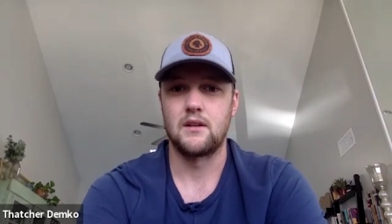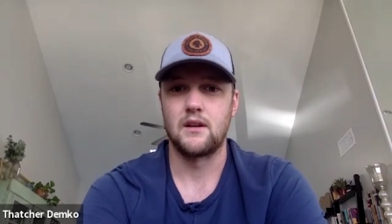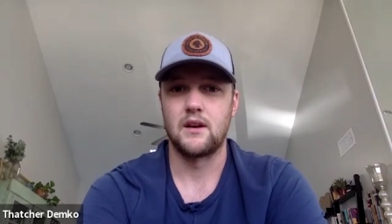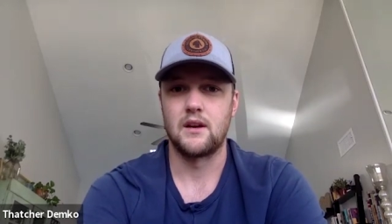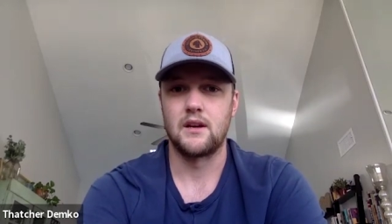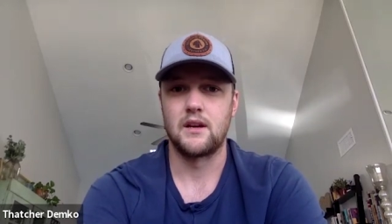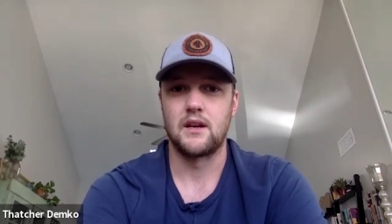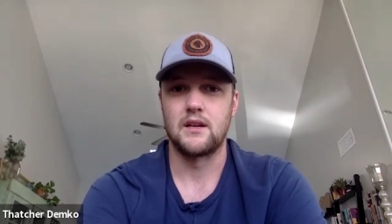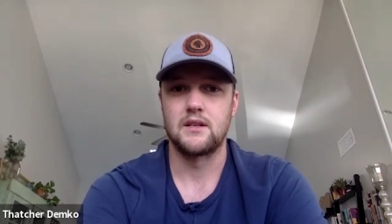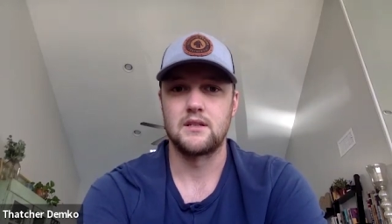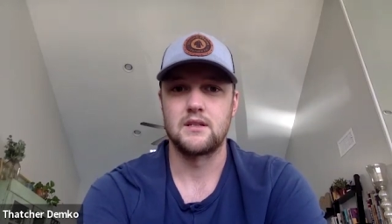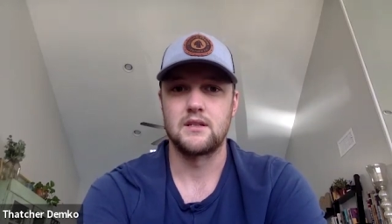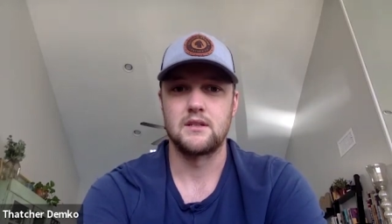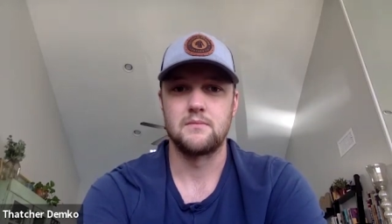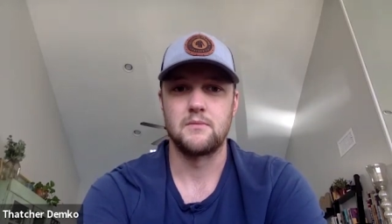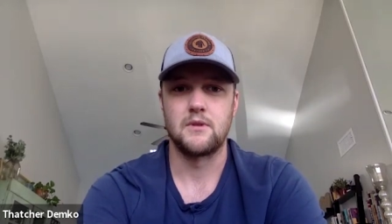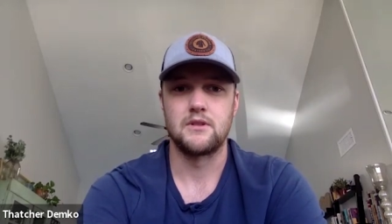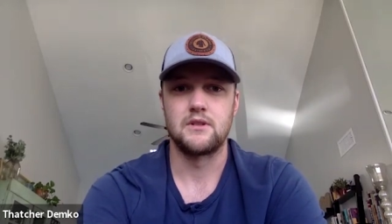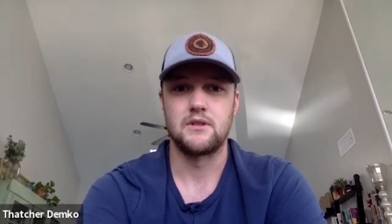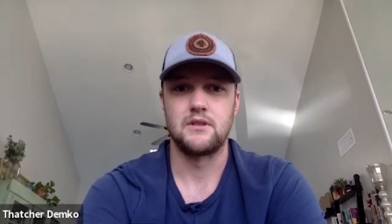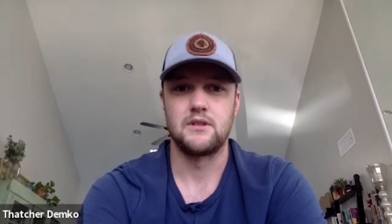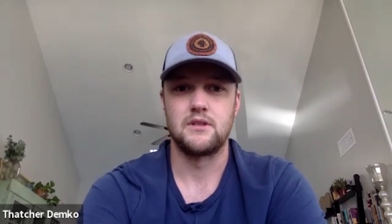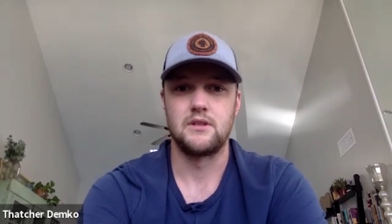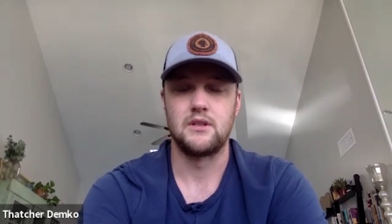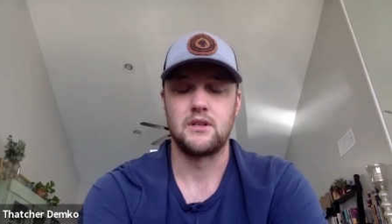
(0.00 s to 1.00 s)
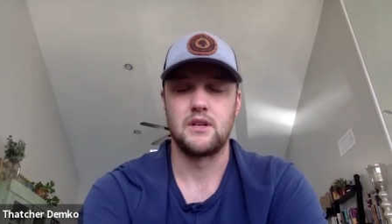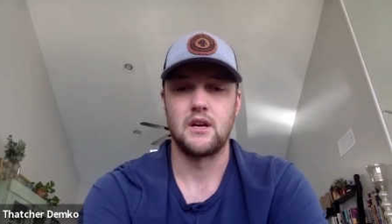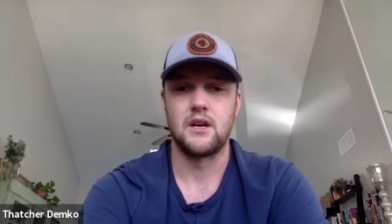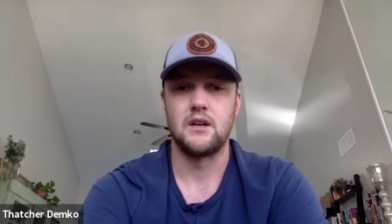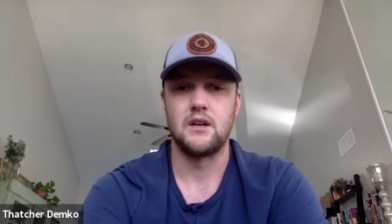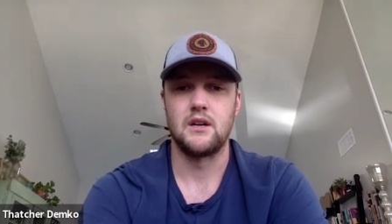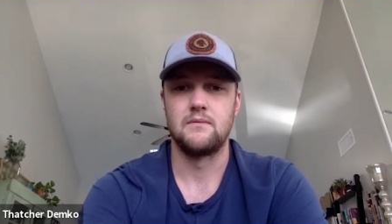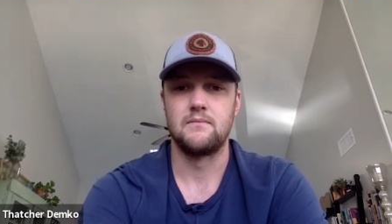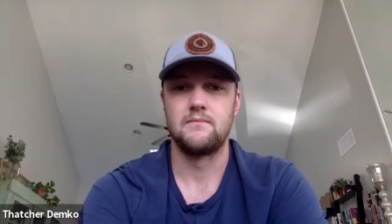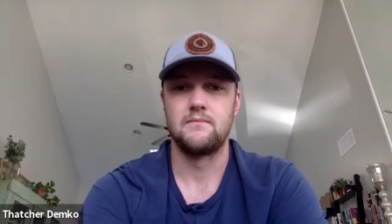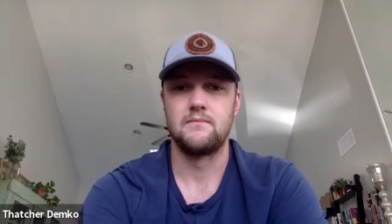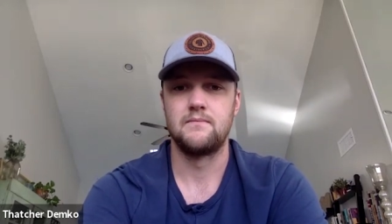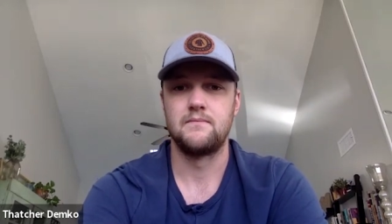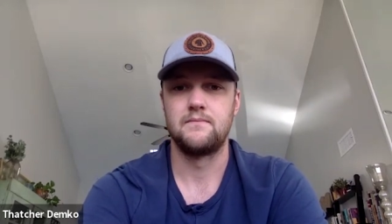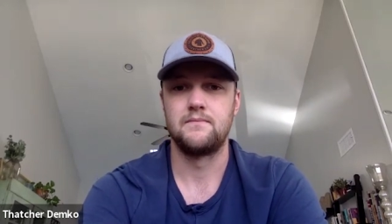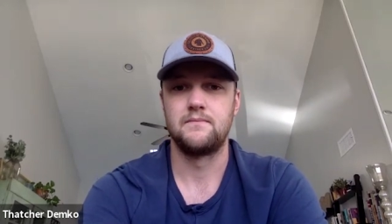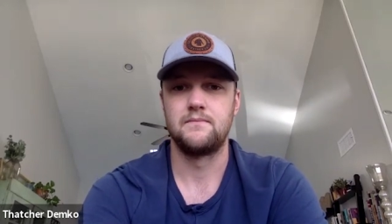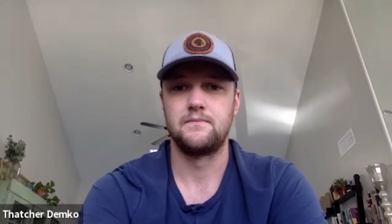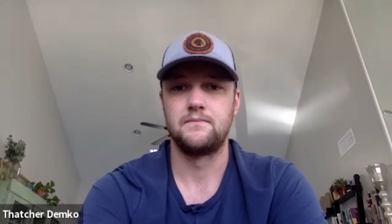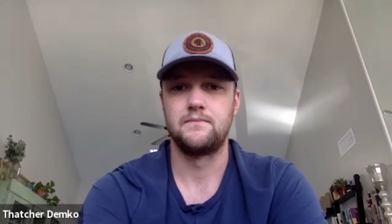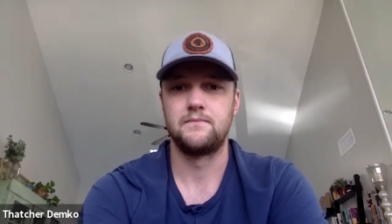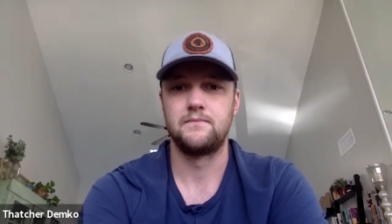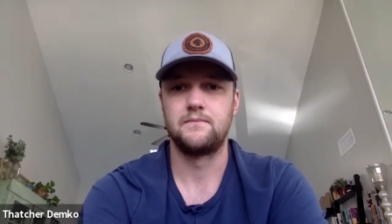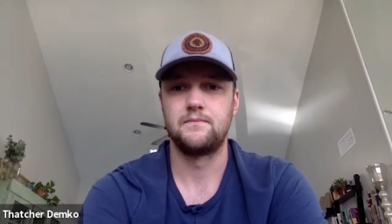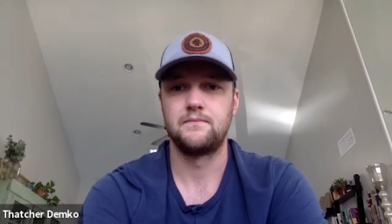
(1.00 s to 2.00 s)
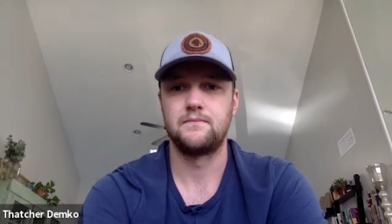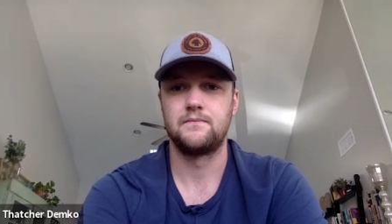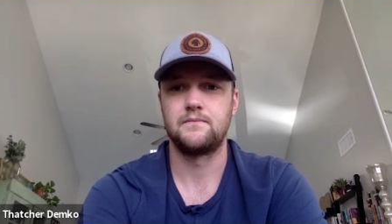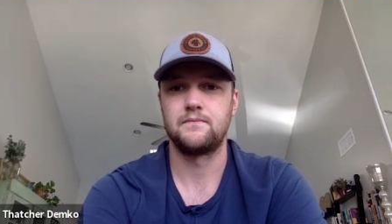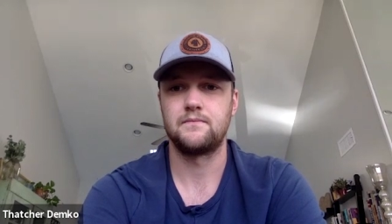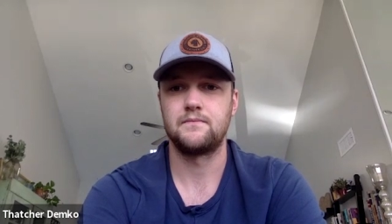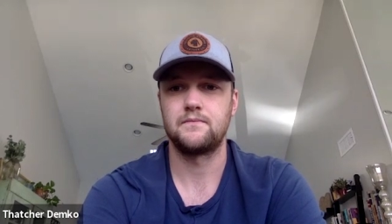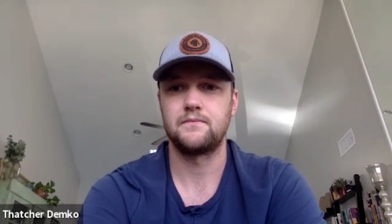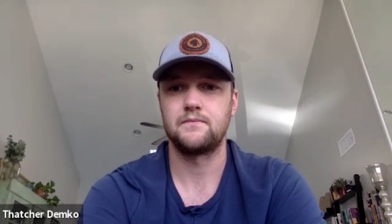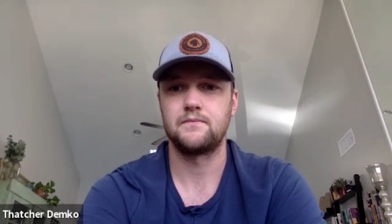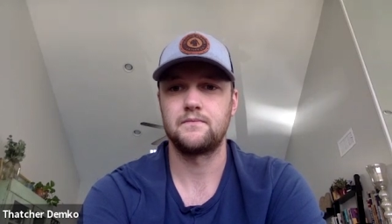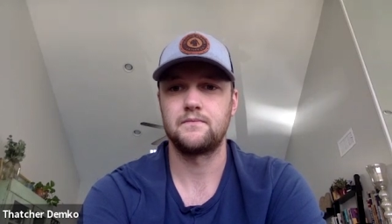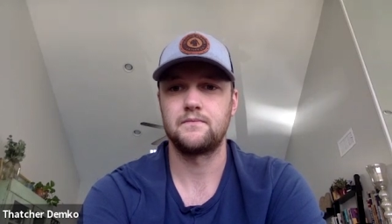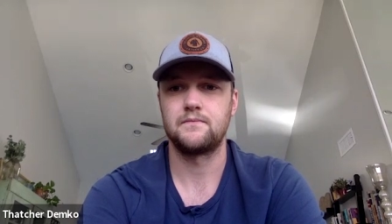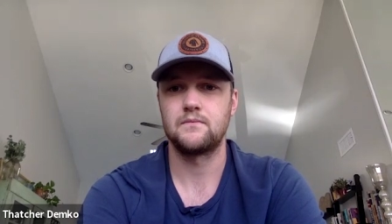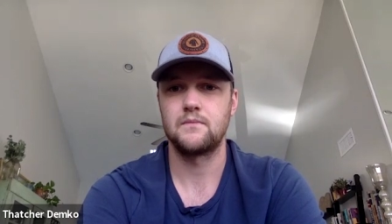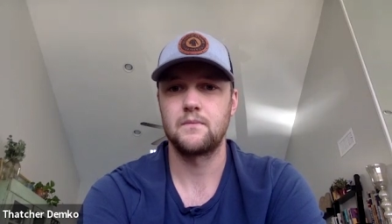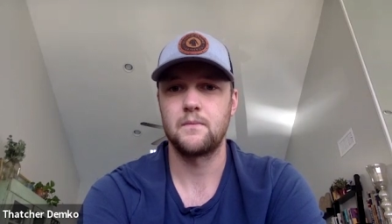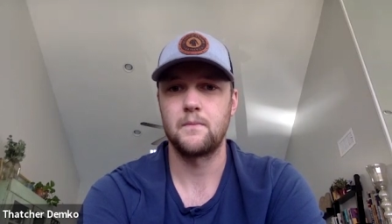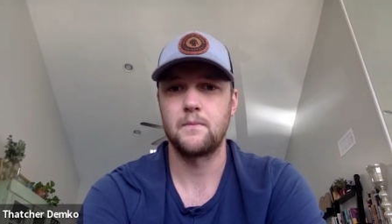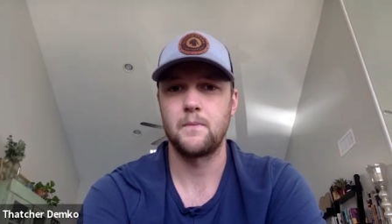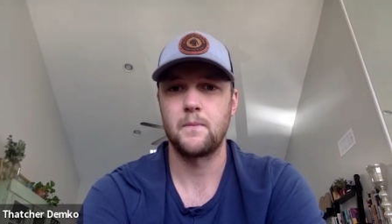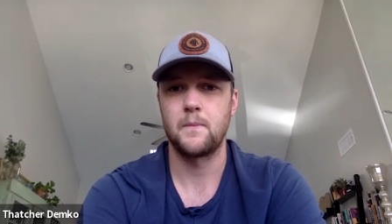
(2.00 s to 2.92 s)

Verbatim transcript: I guess as much as you can thank you